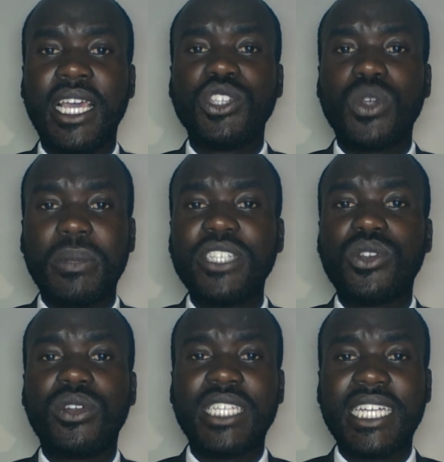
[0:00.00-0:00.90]
So please
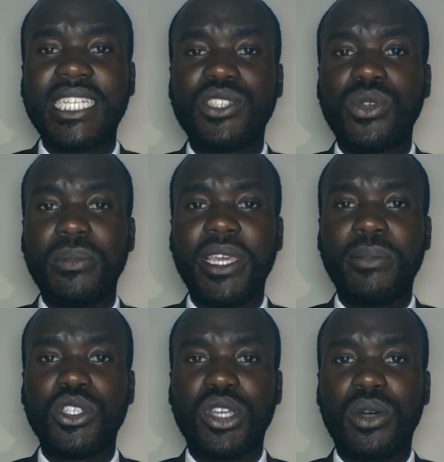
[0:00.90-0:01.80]
contact us. We'll be
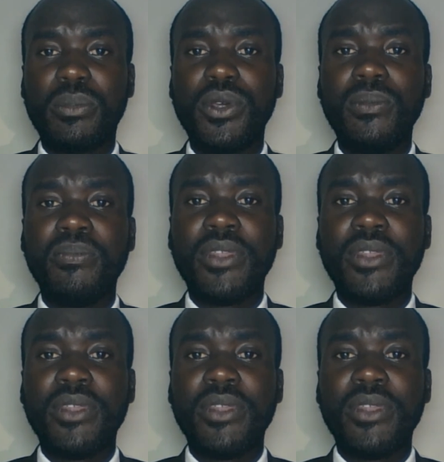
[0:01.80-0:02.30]
able to help you.